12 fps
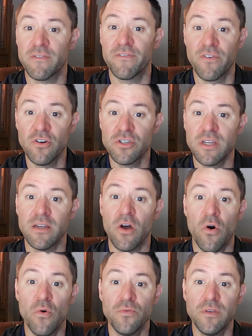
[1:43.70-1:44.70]
It's the first and
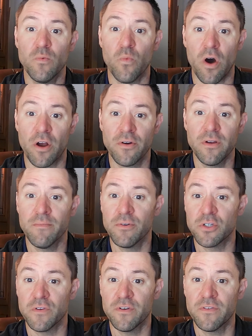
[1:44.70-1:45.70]
only water and
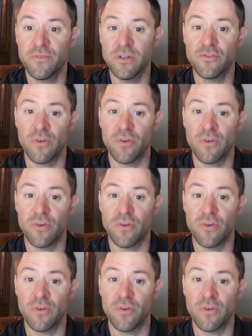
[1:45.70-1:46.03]
preservative-free